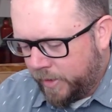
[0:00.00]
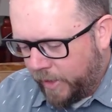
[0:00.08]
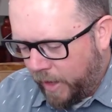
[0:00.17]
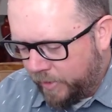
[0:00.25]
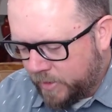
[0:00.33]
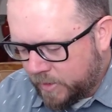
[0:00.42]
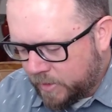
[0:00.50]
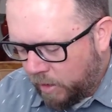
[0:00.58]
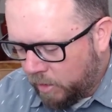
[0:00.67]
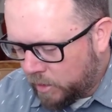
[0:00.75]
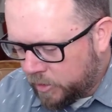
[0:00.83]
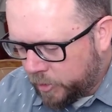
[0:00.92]
God, this is a
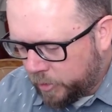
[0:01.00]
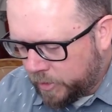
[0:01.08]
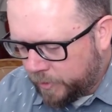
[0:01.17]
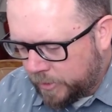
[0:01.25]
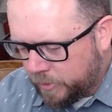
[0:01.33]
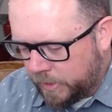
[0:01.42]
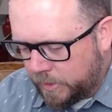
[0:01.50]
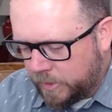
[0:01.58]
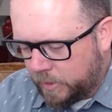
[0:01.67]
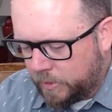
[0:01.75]
hard choice between these other